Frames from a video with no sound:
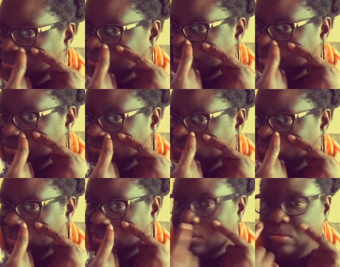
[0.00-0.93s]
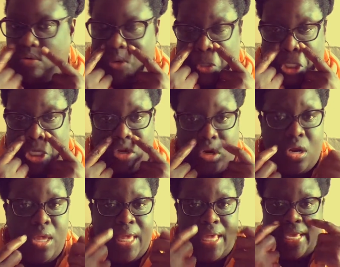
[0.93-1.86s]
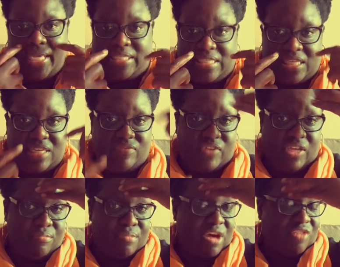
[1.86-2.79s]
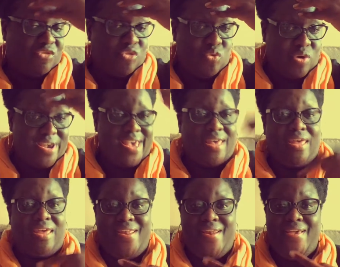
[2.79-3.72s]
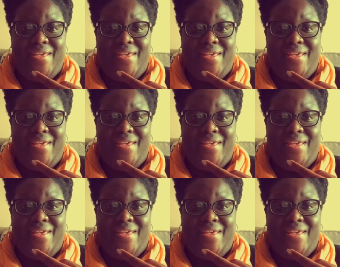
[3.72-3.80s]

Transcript: and stuff on here is leaving my forehead,